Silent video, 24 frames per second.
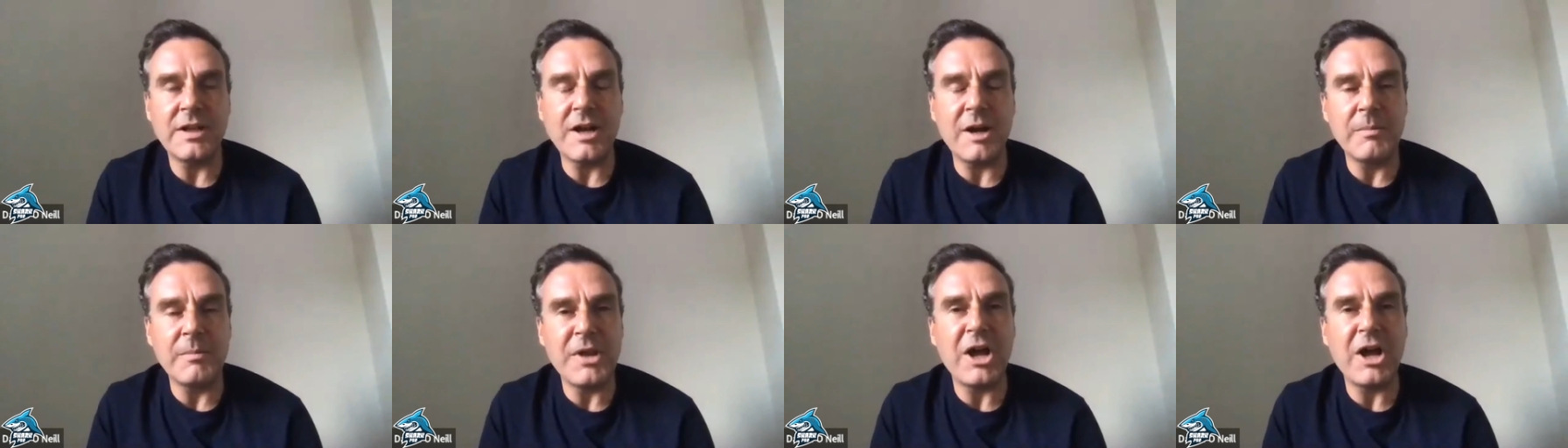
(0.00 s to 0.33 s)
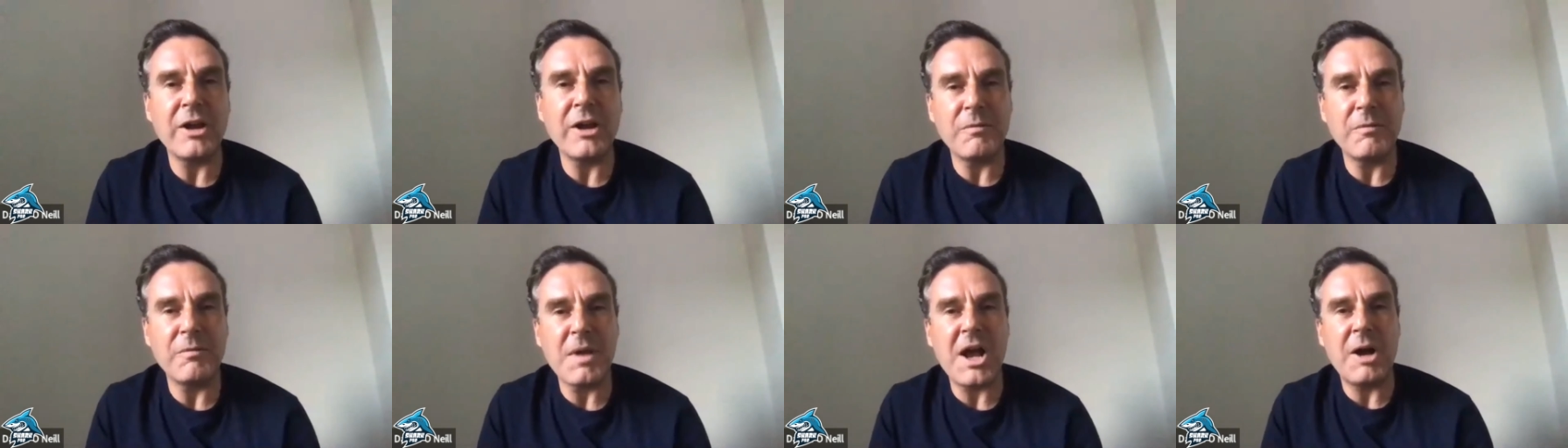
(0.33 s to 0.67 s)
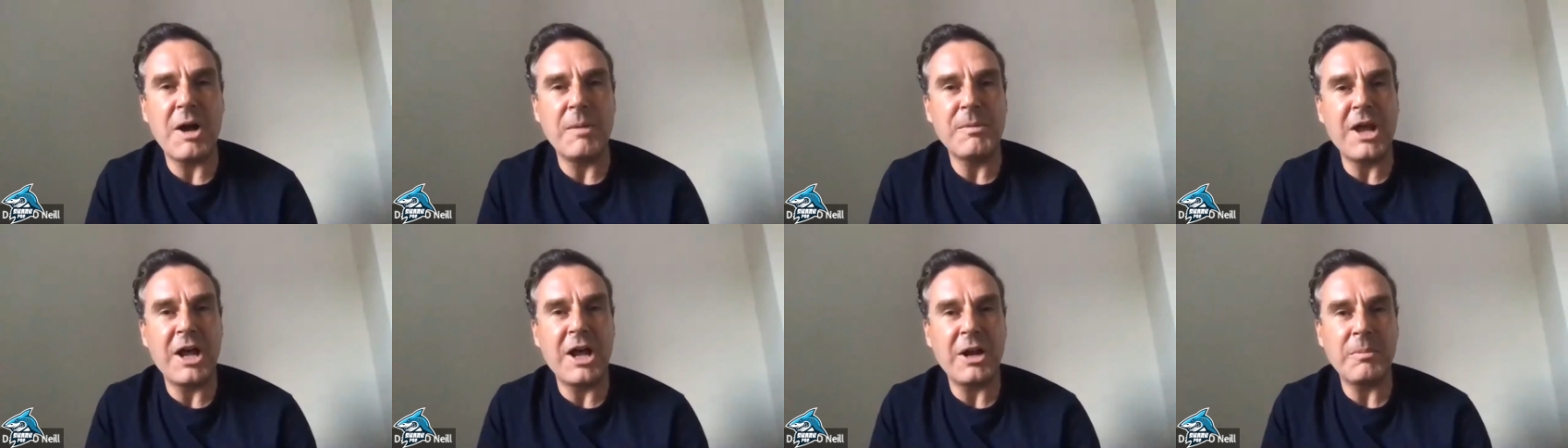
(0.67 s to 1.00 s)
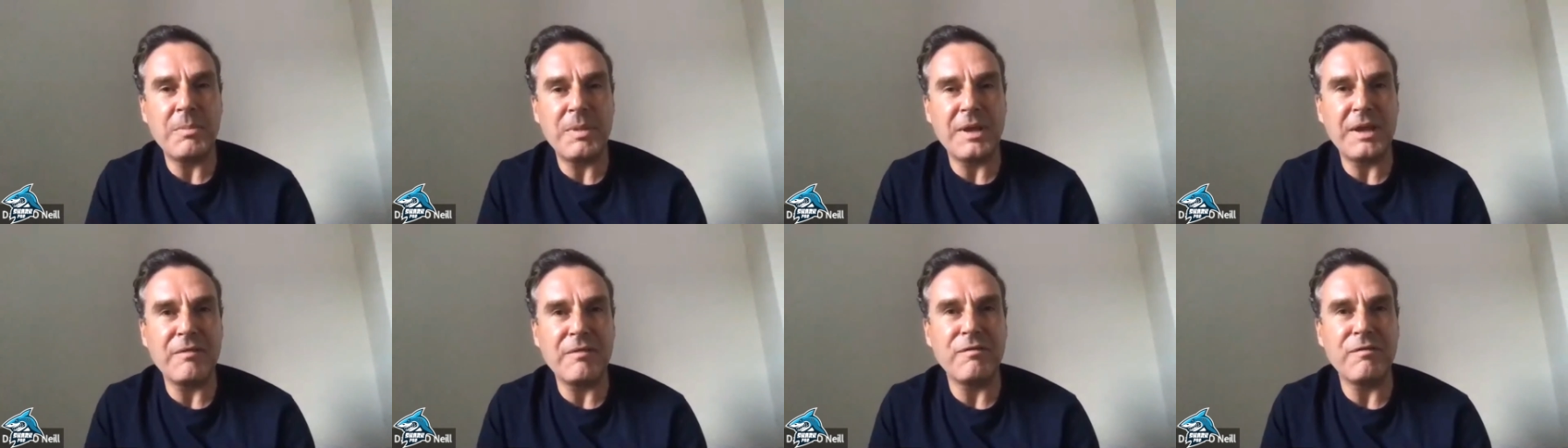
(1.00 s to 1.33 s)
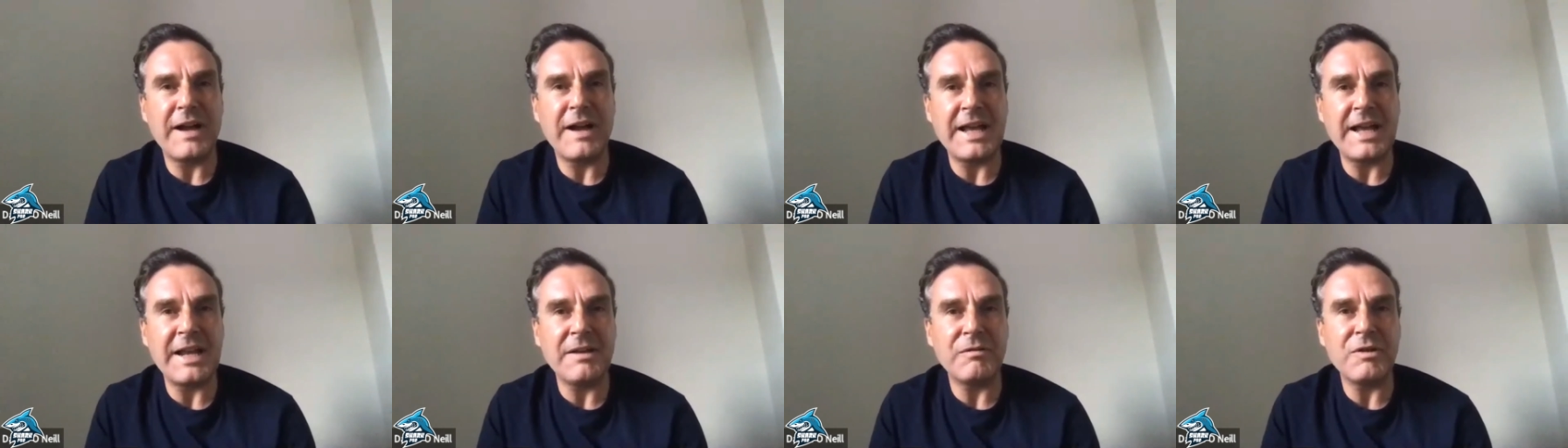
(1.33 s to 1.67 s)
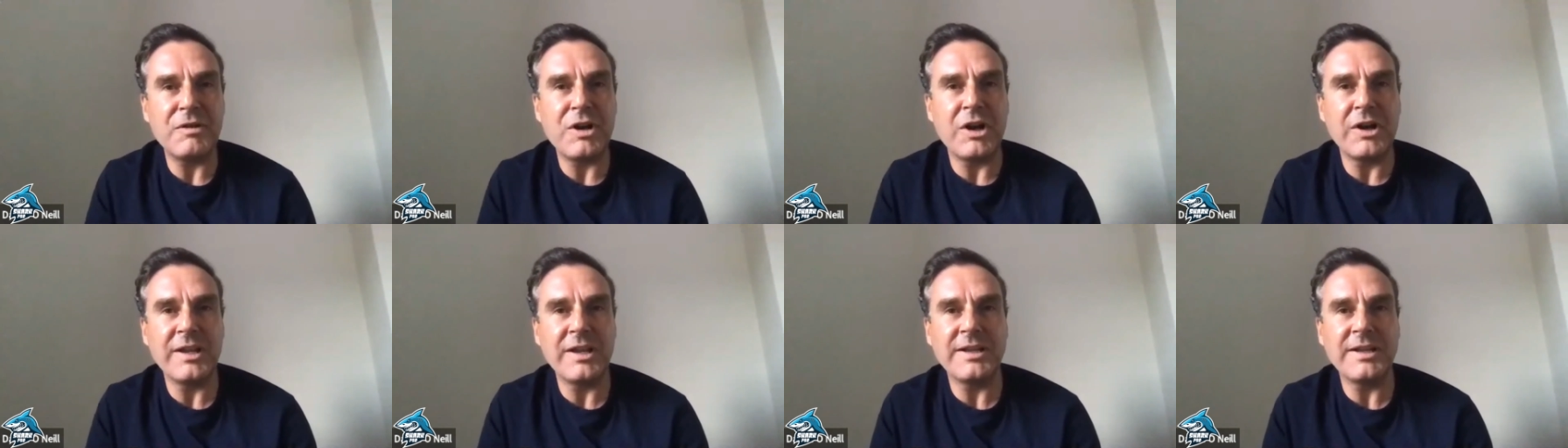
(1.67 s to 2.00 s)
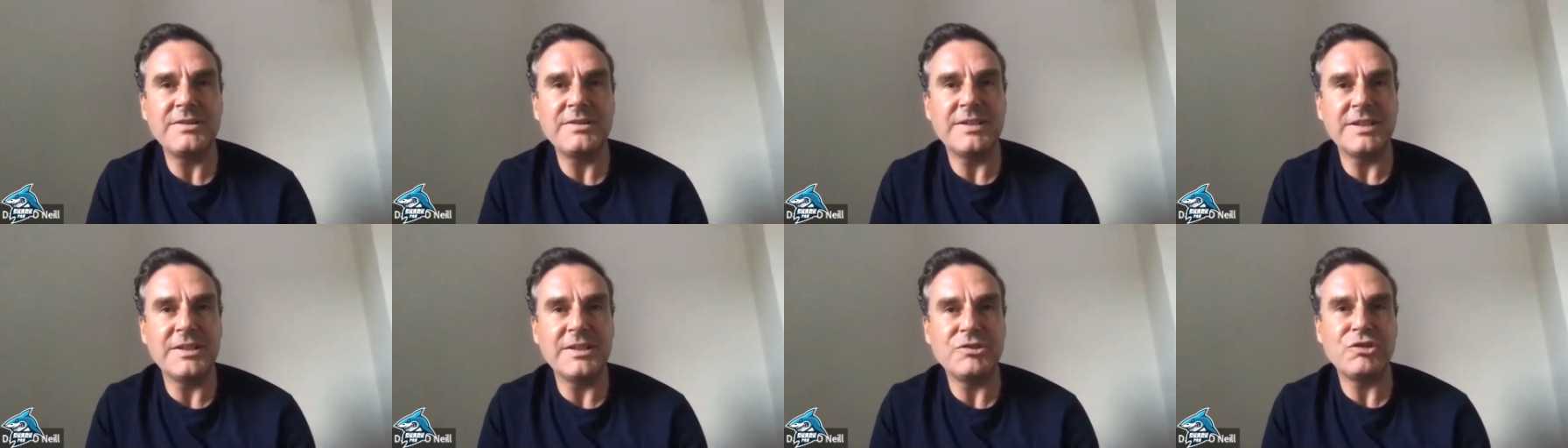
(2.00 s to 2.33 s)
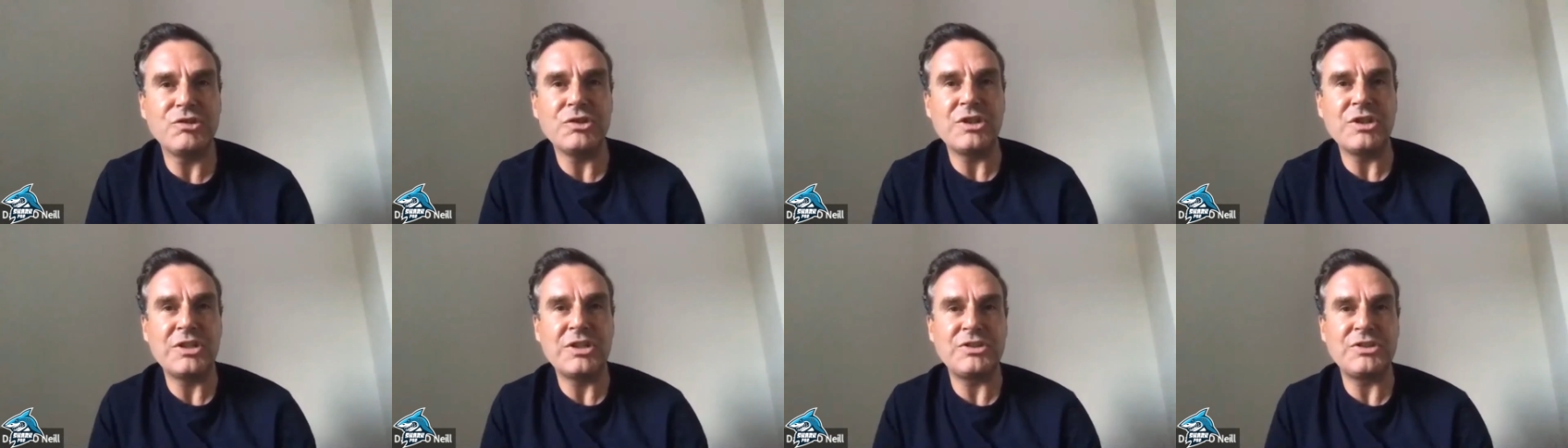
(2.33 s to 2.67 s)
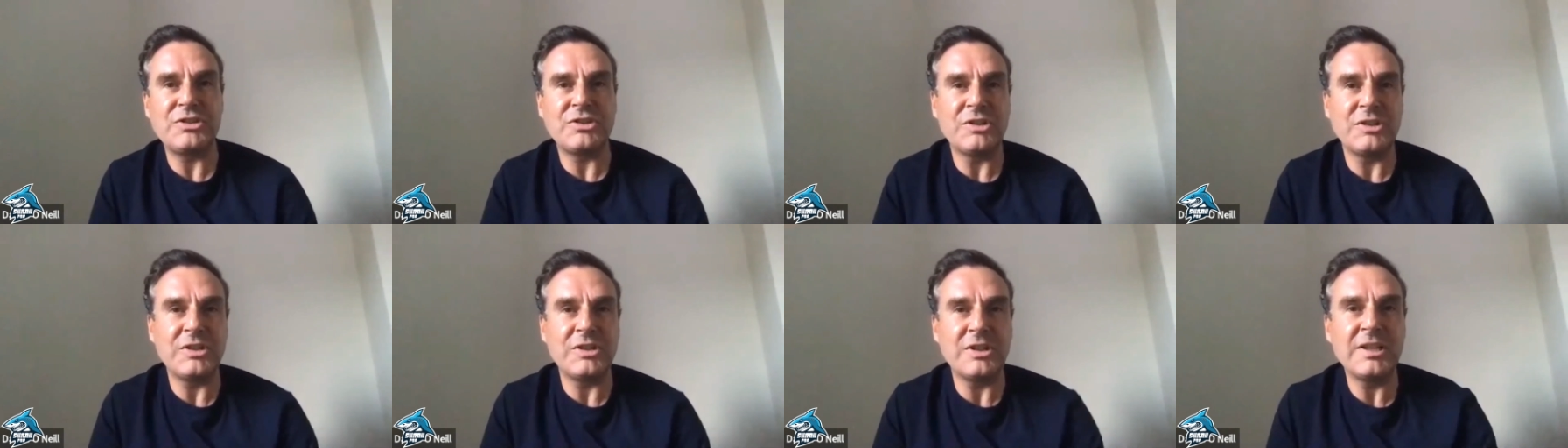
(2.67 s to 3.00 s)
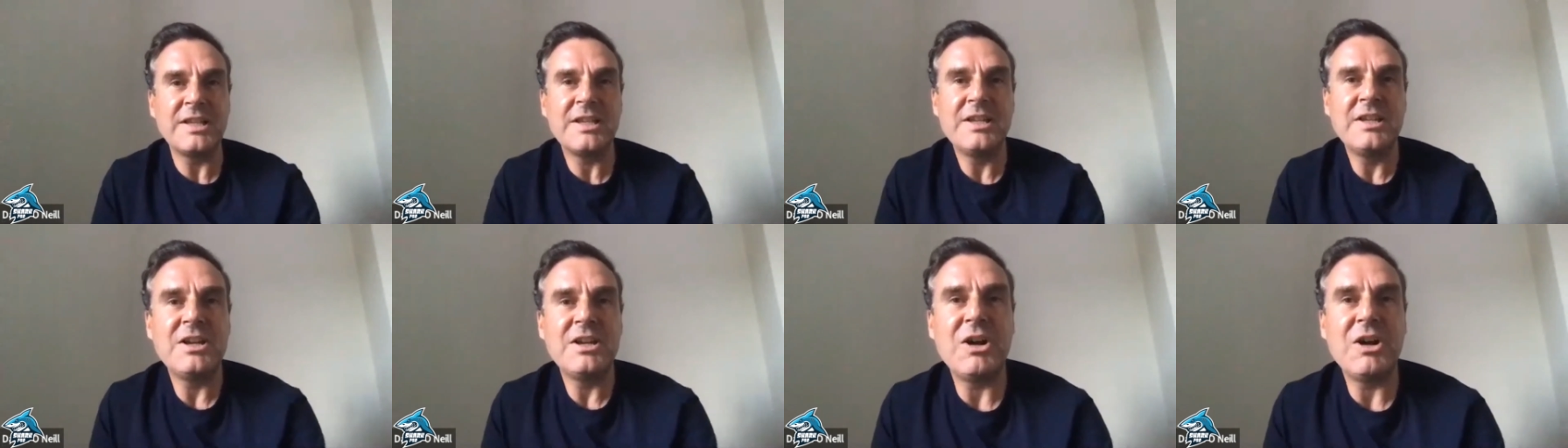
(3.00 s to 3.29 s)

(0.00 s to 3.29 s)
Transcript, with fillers: I'm not a I'm not a big fan of kind of the traditional